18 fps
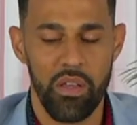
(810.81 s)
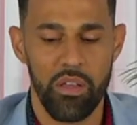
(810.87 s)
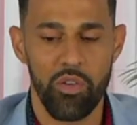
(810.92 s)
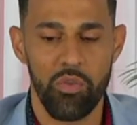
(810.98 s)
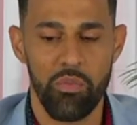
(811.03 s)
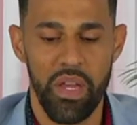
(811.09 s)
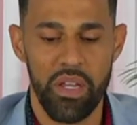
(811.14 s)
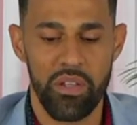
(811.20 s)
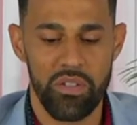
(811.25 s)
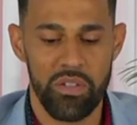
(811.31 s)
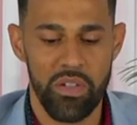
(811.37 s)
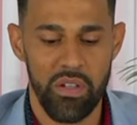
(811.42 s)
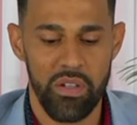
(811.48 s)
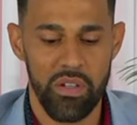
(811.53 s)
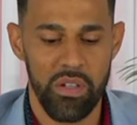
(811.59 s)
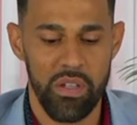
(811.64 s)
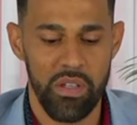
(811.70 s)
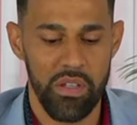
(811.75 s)
you
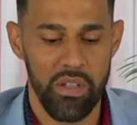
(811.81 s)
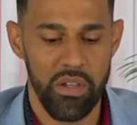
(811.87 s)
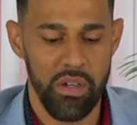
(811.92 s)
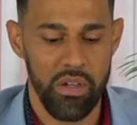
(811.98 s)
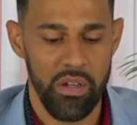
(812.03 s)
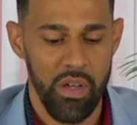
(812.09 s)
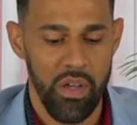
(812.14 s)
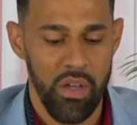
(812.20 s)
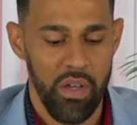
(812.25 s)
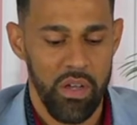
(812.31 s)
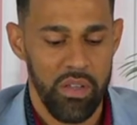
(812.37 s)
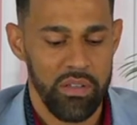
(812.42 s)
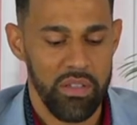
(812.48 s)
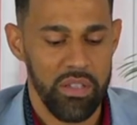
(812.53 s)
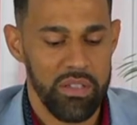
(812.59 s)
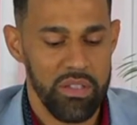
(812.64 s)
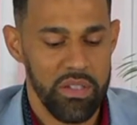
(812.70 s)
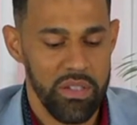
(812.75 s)
mentioned earlier
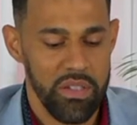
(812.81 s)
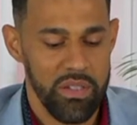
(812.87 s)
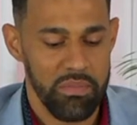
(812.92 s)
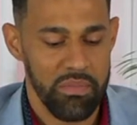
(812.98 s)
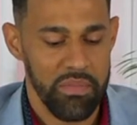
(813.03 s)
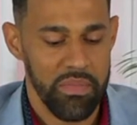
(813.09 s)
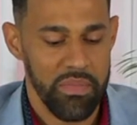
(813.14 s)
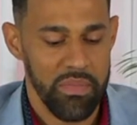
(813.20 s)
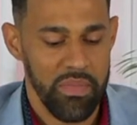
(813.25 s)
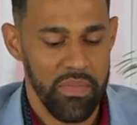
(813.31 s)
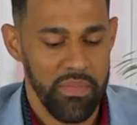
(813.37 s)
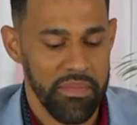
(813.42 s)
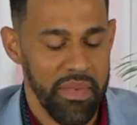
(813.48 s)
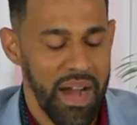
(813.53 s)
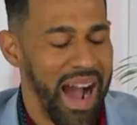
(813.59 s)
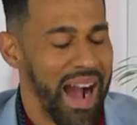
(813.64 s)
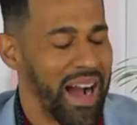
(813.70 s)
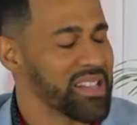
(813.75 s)
the term
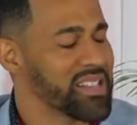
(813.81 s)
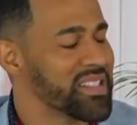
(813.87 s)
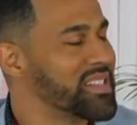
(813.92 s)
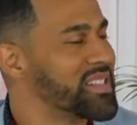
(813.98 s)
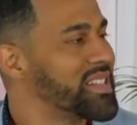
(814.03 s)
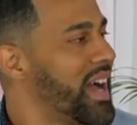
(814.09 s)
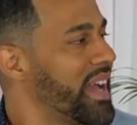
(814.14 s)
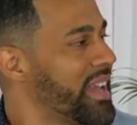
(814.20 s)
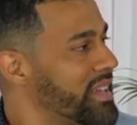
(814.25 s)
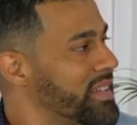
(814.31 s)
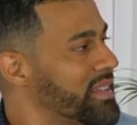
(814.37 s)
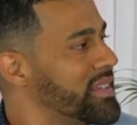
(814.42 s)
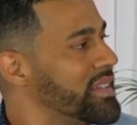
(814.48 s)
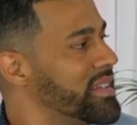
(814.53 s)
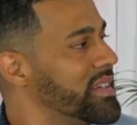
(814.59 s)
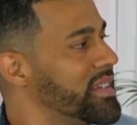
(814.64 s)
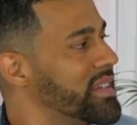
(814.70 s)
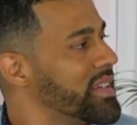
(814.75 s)

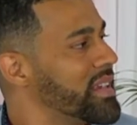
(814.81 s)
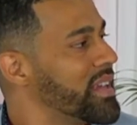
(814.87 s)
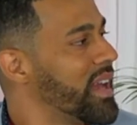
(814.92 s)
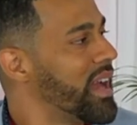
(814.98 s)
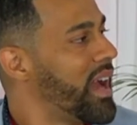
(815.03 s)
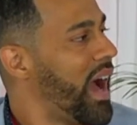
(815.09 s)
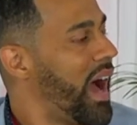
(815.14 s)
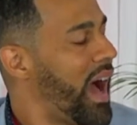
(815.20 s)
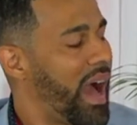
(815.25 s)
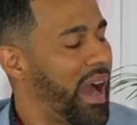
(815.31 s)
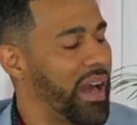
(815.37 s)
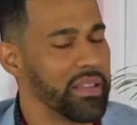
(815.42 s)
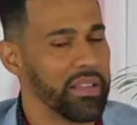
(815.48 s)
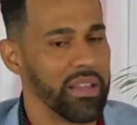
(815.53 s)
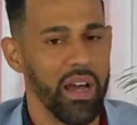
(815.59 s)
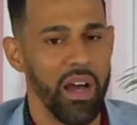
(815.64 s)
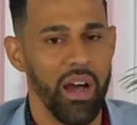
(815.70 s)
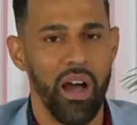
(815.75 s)
anxiety.
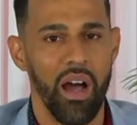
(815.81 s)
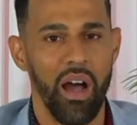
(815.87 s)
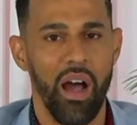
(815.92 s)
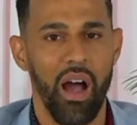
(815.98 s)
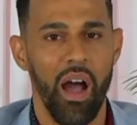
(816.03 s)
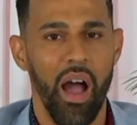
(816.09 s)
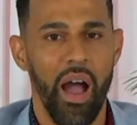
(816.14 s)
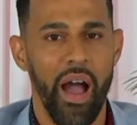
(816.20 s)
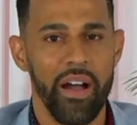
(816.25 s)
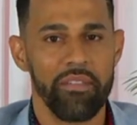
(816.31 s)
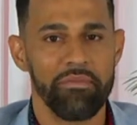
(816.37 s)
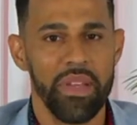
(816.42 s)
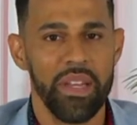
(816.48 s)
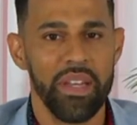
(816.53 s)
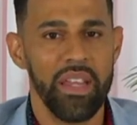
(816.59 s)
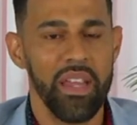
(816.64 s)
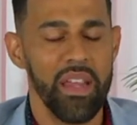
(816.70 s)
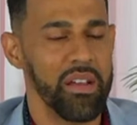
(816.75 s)
And I've
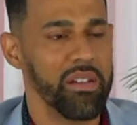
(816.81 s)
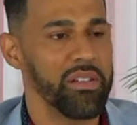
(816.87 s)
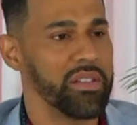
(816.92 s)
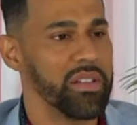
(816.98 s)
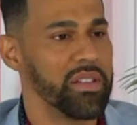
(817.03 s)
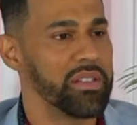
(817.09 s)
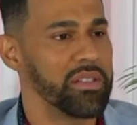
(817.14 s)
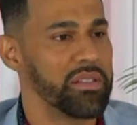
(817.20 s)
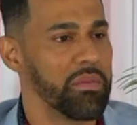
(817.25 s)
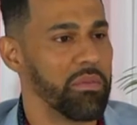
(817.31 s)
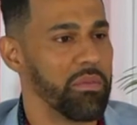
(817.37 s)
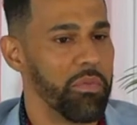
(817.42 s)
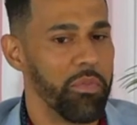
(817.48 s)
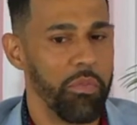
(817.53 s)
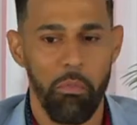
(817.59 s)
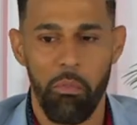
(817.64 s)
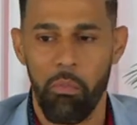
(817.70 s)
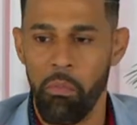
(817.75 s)
been hearing this
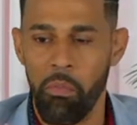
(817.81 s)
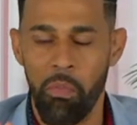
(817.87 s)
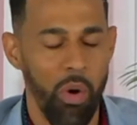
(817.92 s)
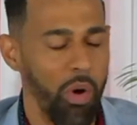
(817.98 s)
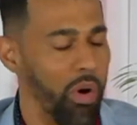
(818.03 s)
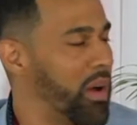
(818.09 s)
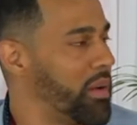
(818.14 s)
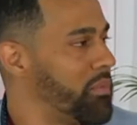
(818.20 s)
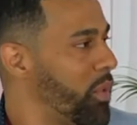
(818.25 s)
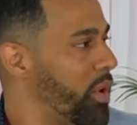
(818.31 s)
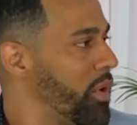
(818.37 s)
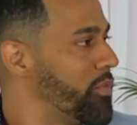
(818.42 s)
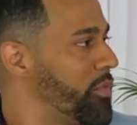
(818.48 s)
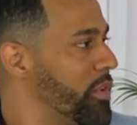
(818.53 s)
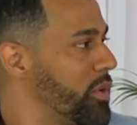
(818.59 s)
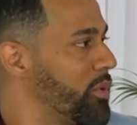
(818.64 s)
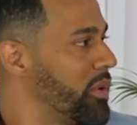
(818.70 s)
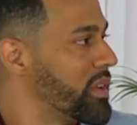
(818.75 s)
more and more
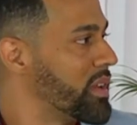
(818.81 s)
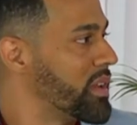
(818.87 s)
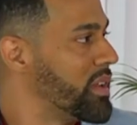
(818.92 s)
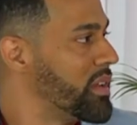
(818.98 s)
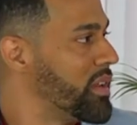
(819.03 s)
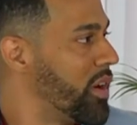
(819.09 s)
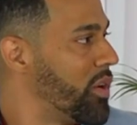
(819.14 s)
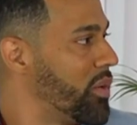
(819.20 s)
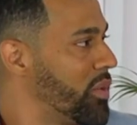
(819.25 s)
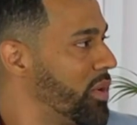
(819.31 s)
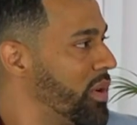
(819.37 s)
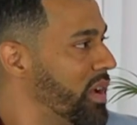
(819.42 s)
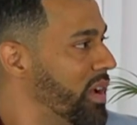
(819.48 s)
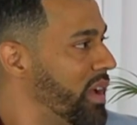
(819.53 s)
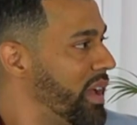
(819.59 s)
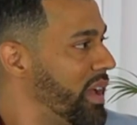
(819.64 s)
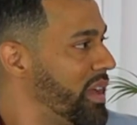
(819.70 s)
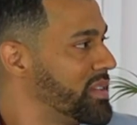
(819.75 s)
frequently now
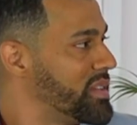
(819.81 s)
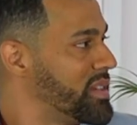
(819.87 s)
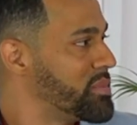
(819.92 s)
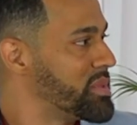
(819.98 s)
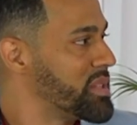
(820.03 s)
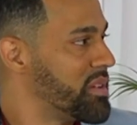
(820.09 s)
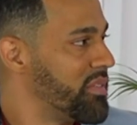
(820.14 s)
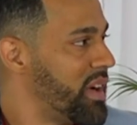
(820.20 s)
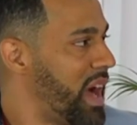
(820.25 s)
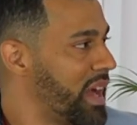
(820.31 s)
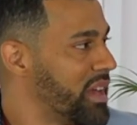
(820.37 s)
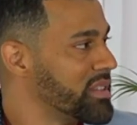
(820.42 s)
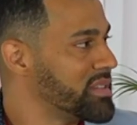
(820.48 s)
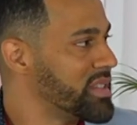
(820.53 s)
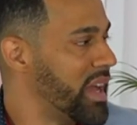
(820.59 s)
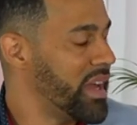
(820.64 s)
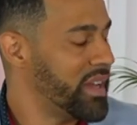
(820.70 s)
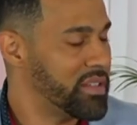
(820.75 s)
in terms of
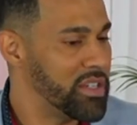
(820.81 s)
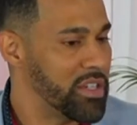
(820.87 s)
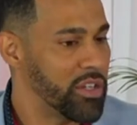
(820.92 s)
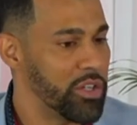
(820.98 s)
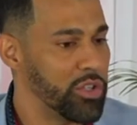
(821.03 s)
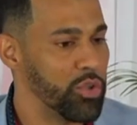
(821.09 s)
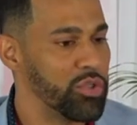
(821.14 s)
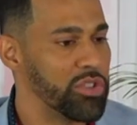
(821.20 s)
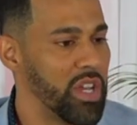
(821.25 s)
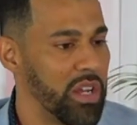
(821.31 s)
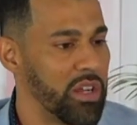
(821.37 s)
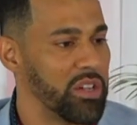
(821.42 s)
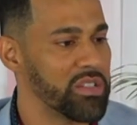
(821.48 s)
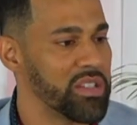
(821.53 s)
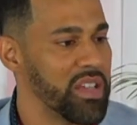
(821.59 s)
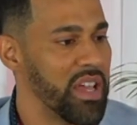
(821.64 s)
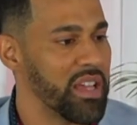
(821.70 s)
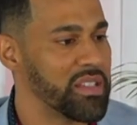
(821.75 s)
anxiety. Could you tell
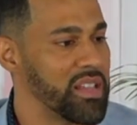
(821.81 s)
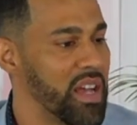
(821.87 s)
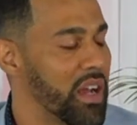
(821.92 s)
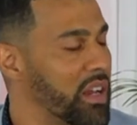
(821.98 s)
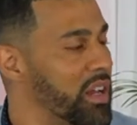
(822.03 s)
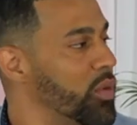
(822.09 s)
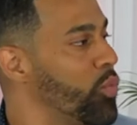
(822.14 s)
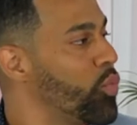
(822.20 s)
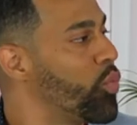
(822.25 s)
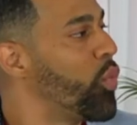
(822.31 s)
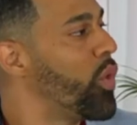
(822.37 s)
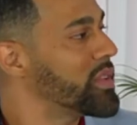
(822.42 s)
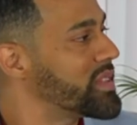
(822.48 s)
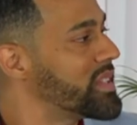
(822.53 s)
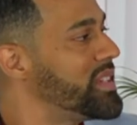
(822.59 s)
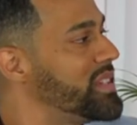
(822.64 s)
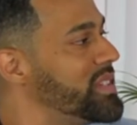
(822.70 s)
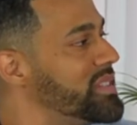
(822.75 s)
us exactly
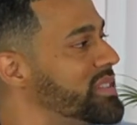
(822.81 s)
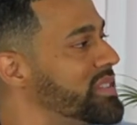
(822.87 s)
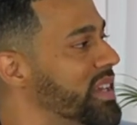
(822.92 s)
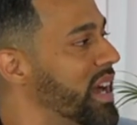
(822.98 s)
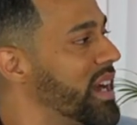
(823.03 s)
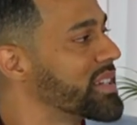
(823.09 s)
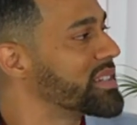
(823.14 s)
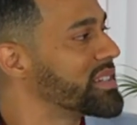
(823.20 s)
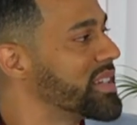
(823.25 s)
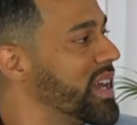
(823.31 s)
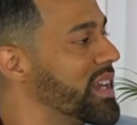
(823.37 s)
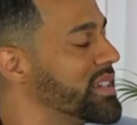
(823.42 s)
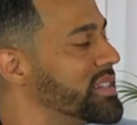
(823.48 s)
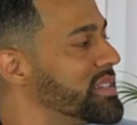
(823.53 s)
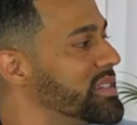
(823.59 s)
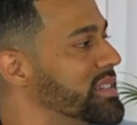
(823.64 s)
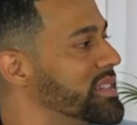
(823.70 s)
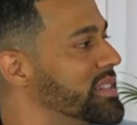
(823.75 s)
what is
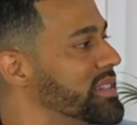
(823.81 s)
anxiety?